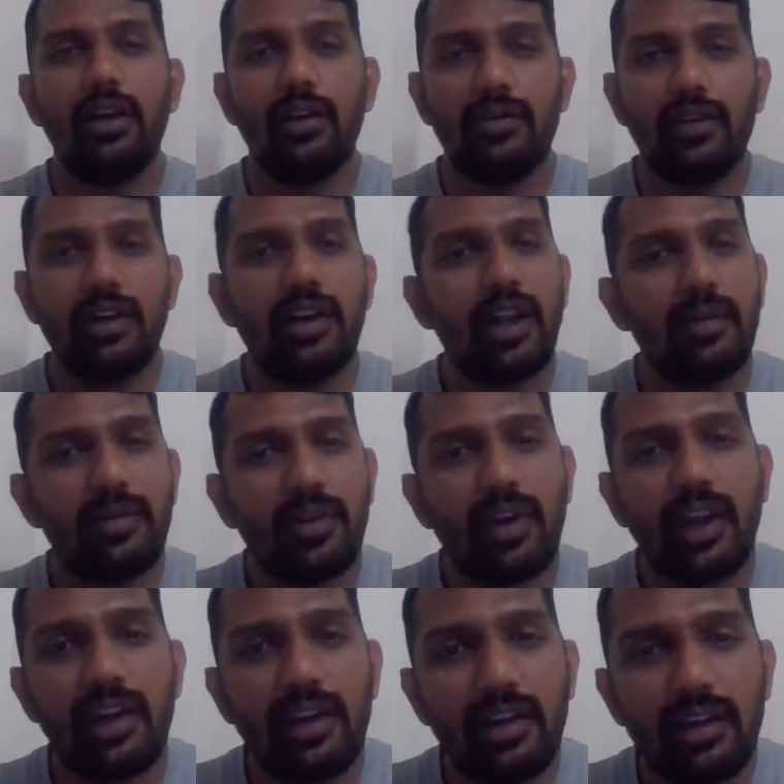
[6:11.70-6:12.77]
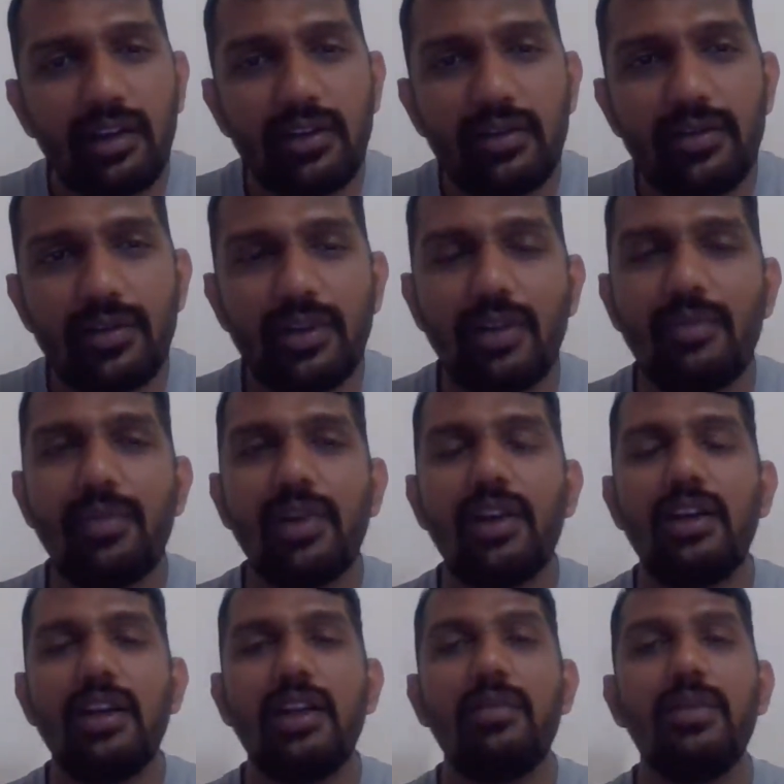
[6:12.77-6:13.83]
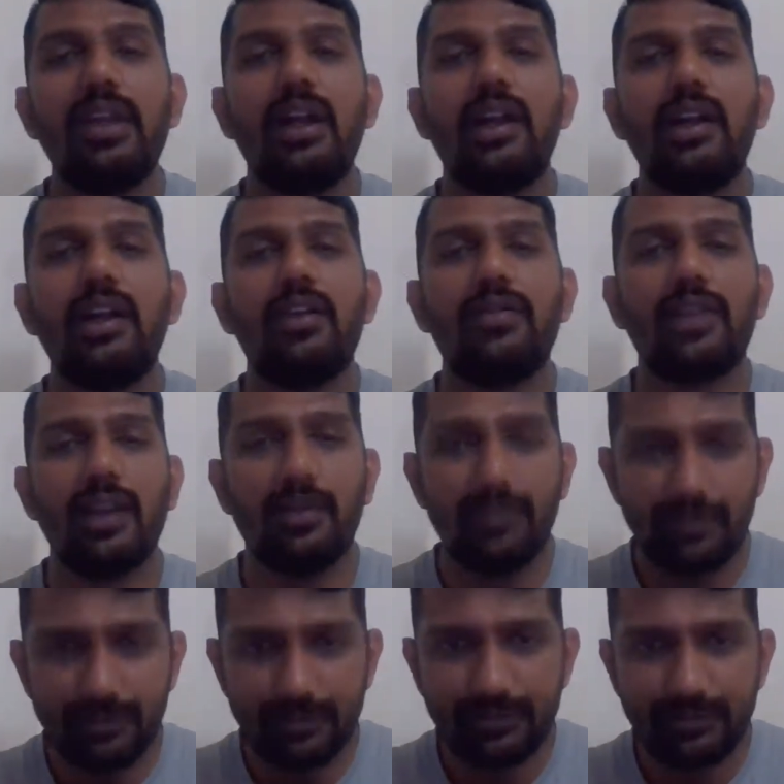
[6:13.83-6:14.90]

Every time try to complete and be ahead of time.